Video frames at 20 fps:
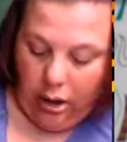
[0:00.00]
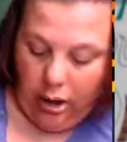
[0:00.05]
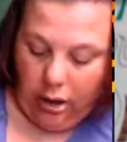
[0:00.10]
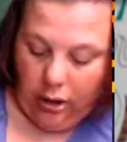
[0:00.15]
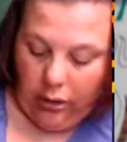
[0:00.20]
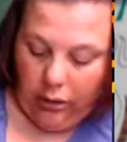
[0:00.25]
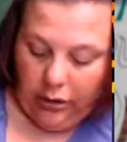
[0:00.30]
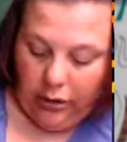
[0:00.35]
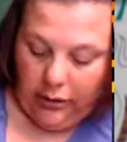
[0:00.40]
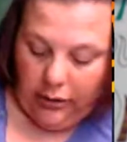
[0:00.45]

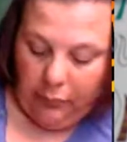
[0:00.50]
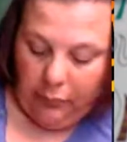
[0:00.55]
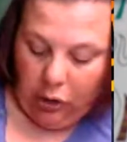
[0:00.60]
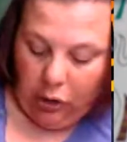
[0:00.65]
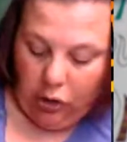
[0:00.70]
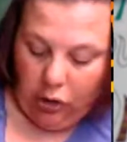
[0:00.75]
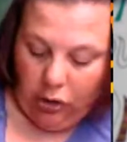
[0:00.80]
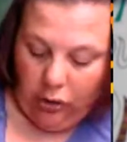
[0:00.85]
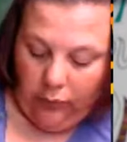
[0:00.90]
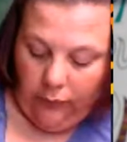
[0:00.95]
or
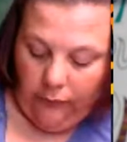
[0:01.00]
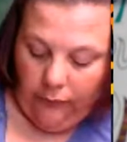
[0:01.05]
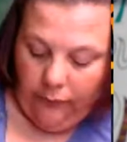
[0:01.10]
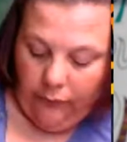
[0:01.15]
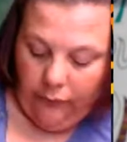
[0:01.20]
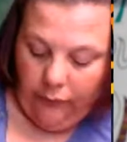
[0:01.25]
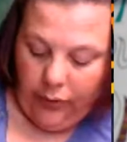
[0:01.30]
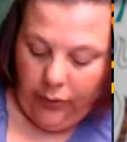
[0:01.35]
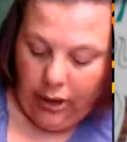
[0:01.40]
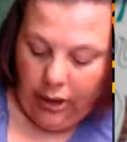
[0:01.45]
small.
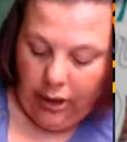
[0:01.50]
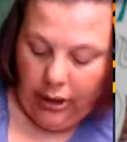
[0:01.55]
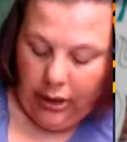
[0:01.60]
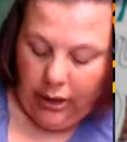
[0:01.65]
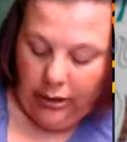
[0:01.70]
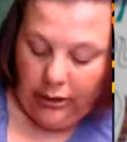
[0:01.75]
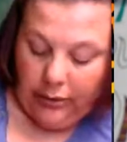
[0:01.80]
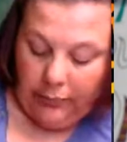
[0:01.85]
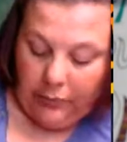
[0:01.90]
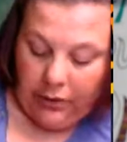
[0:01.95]

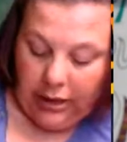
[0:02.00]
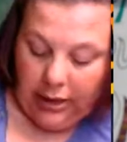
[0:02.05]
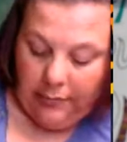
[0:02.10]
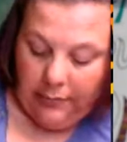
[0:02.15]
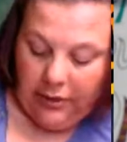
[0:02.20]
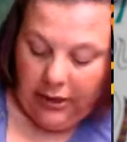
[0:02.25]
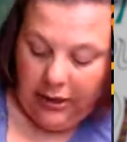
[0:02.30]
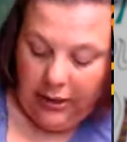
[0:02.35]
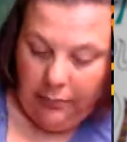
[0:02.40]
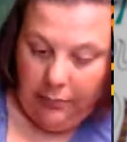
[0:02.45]

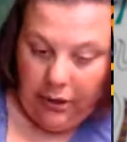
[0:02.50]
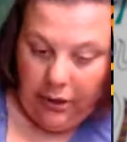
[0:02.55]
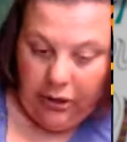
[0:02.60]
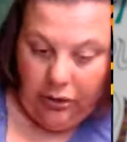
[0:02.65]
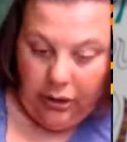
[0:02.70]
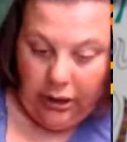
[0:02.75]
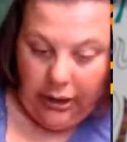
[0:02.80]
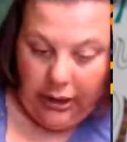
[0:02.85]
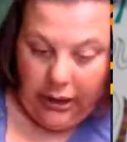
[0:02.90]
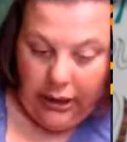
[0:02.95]
Sometimes it can be
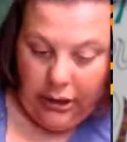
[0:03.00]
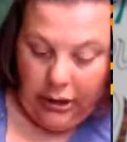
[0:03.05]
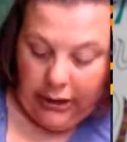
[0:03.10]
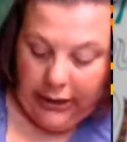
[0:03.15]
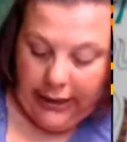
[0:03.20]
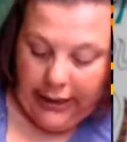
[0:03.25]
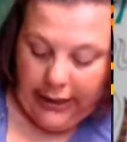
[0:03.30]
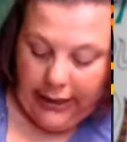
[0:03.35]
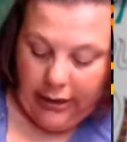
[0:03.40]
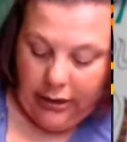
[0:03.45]
tricky to
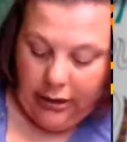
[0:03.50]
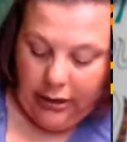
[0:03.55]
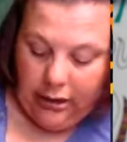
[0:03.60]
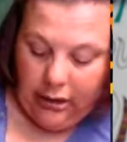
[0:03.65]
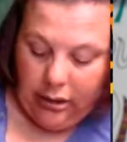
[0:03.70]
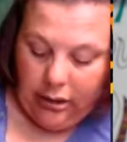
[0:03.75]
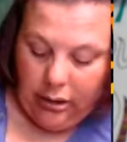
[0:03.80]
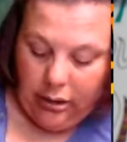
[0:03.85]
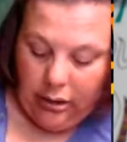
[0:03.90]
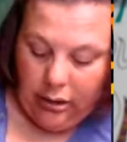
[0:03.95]

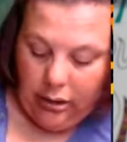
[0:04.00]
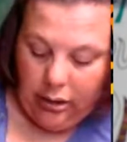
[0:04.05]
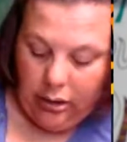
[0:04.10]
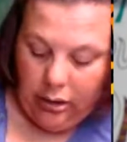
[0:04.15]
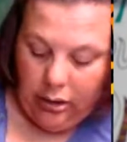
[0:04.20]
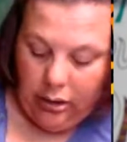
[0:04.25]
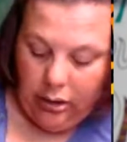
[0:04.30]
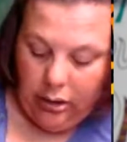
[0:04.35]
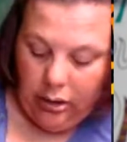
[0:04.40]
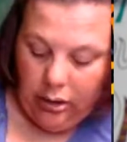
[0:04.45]
get
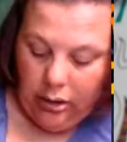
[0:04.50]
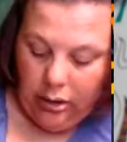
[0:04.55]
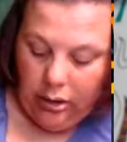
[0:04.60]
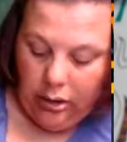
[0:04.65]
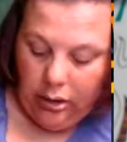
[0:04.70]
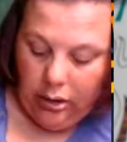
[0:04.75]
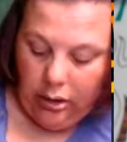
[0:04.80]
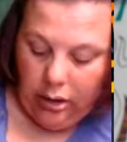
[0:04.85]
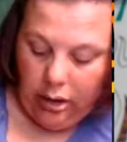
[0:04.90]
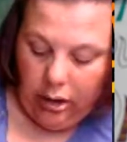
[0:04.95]

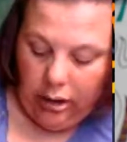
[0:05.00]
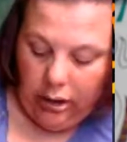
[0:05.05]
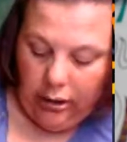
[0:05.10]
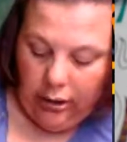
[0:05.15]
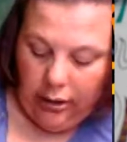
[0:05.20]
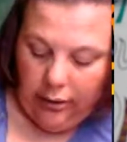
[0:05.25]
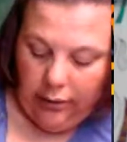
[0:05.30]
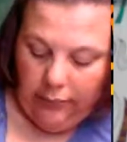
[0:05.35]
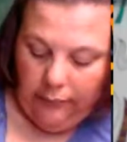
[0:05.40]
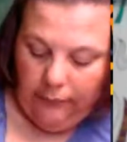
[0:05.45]

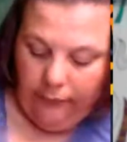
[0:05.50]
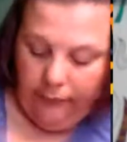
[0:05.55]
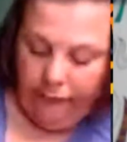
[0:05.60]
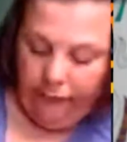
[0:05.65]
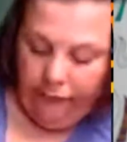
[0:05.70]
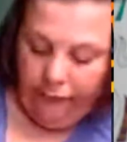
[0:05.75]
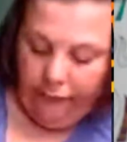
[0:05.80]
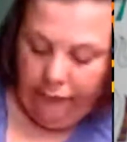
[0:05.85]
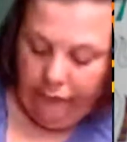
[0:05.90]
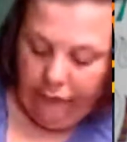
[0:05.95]
um,
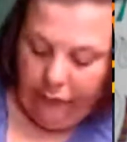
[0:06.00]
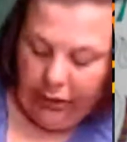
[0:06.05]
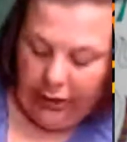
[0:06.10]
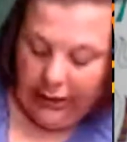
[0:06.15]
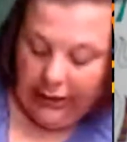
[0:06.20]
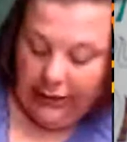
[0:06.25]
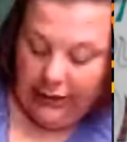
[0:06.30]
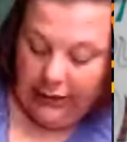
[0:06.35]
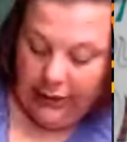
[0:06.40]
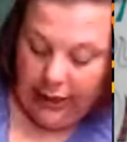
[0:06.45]

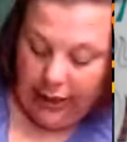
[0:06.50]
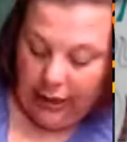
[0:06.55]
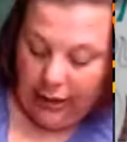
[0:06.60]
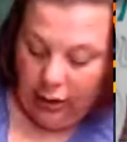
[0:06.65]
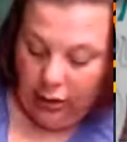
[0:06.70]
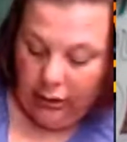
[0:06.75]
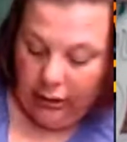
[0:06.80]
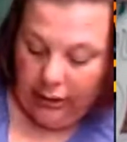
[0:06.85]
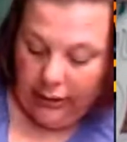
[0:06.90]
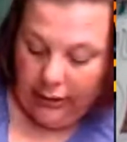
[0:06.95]
into that
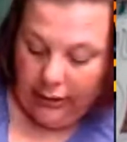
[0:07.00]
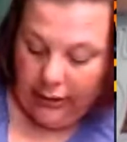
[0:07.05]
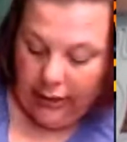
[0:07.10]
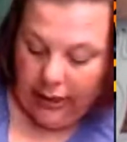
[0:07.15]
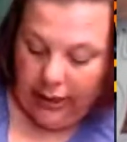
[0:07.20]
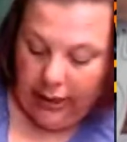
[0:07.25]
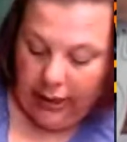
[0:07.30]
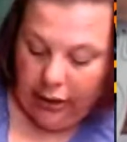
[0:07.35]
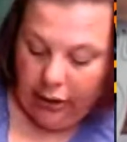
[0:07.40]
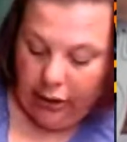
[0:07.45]

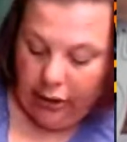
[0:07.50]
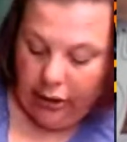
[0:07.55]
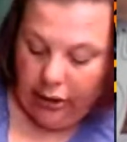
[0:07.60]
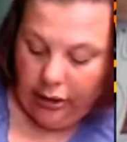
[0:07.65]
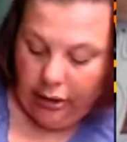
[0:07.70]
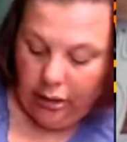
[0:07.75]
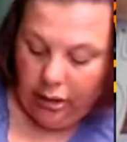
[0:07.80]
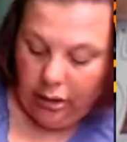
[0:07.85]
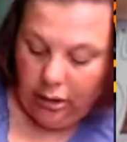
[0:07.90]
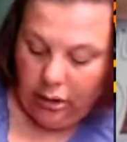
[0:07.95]

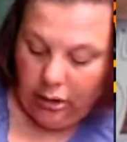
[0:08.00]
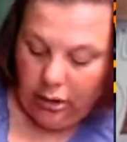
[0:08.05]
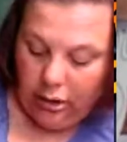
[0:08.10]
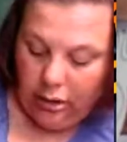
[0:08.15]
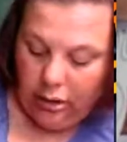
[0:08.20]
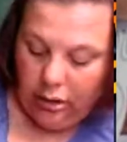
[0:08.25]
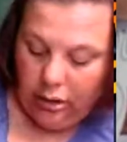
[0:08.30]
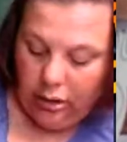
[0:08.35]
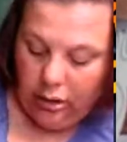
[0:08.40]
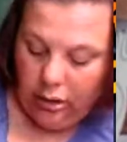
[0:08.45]
area.
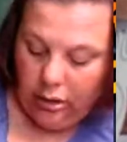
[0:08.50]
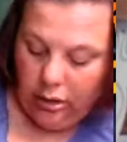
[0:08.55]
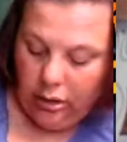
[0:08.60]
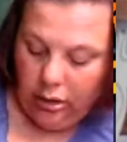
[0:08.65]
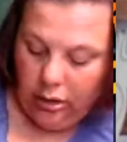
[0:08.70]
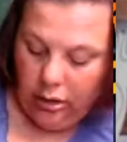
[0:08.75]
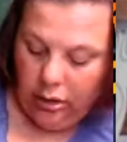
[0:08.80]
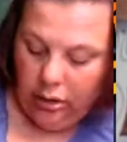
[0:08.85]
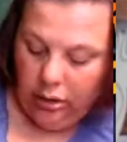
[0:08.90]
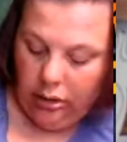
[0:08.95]

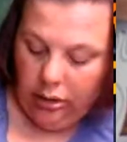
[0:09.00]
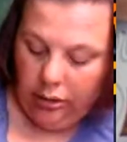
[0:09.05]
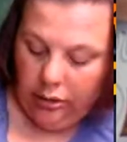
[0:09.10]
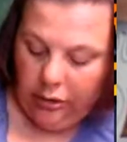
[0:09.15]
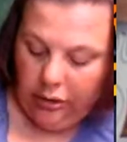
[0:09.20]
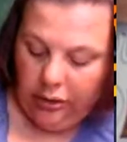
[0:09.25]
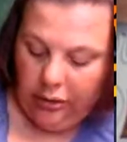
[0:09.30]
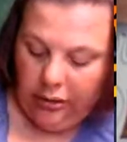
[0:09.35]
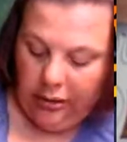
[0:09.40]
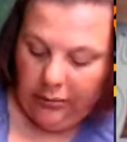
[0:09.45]

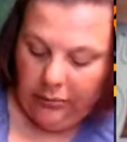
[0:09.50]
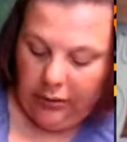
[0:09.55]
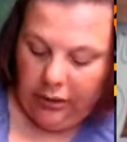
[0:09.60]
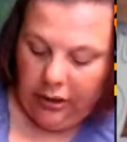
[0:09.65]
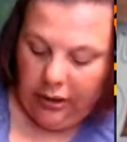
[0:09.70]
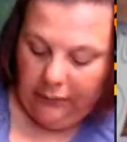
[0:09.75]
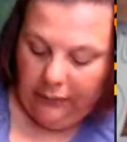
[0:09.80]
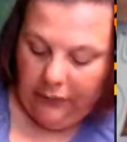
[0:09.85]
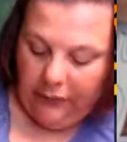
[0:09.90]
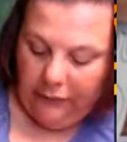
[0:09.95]
So
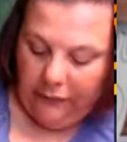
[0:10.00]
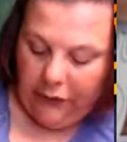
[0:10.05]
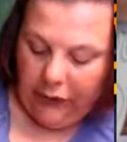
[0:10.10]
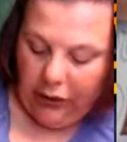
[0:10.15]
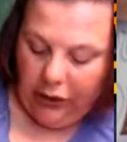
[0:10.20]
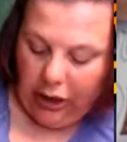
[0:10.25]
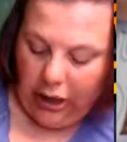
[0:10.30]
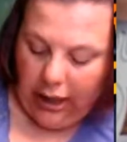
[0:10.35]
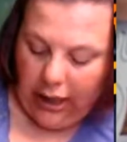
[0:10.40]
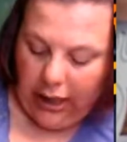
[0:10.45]
you have to
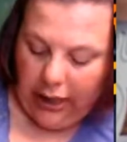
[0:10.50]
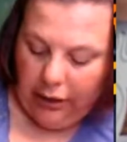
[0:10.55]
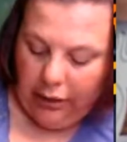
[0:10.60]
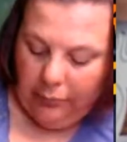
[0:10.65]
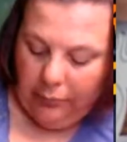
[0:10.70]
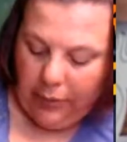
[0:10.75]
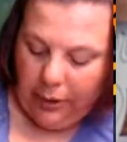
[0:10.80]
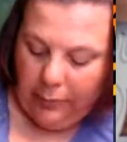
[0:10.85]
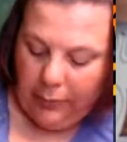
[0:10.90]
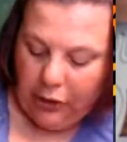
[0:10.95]
figure out how
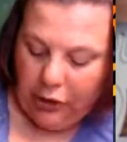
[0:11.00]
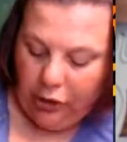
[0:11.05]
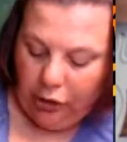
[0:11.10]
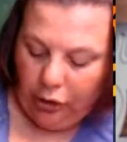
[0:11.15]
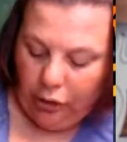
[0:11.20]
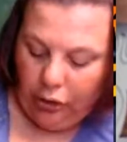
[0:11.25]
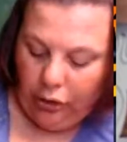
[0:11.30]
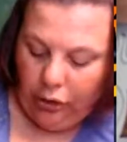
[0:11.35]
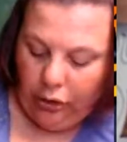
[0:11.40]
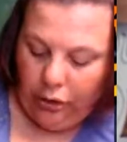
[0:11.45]
to maybe
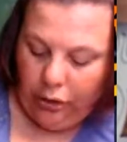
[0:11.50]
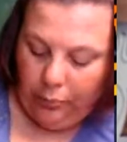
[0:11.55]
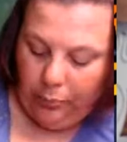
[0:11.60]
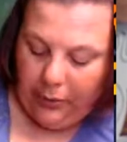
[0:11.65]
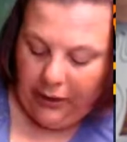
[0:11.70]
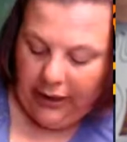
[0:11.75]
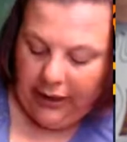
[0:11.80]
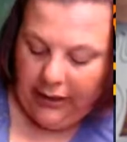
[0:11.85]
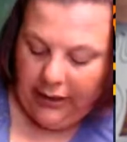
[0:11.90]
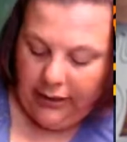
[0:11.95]
turn your
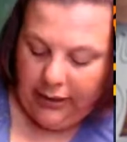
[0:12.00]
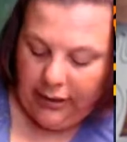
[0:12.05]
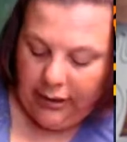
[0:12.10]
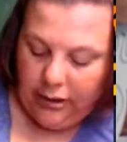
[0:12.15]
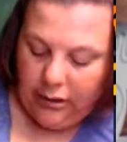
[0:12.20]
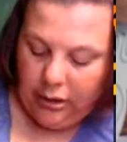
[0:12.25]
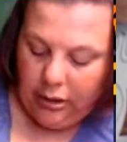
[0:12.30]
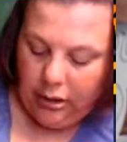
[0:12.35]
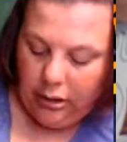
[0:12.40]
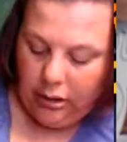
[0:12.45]

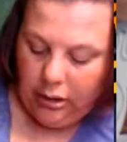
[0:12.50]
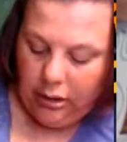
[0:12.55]
piece